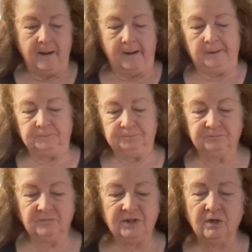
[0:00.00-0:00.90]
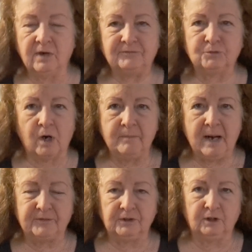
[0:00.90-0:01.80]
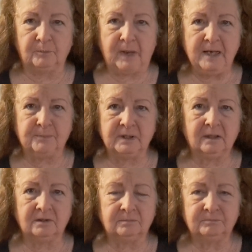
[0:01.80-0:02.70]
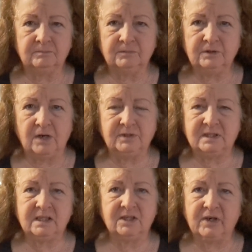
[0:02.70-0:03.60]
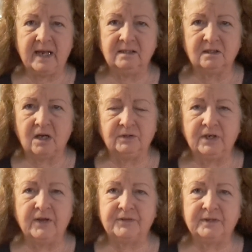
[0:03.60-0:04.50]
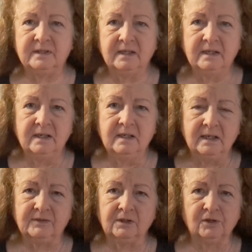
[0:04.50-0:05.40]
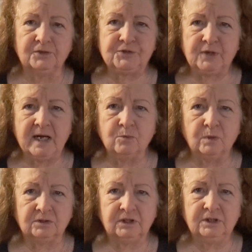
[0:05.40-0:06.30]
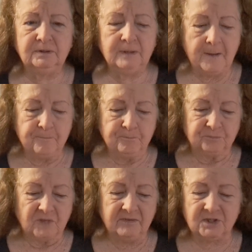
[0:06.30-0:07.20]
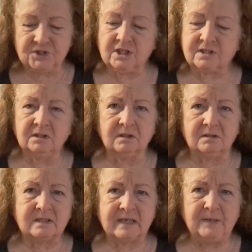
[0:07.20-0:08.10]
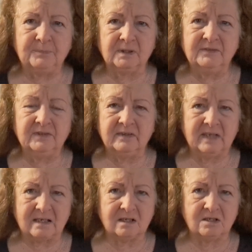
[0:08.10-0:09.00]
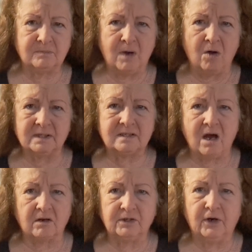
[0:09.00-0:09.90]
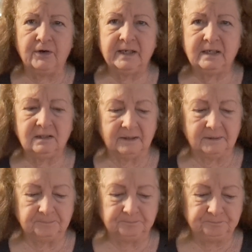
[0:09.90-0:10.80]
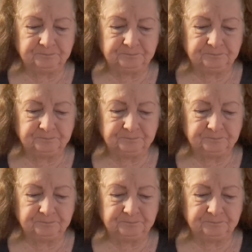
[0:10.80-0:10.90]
And you don't have to worry about the little paper. It'll, deteriorate and go to nothing. And the little string will too. And there's just a little staple in there, and that's so small it's not going to hurt anything.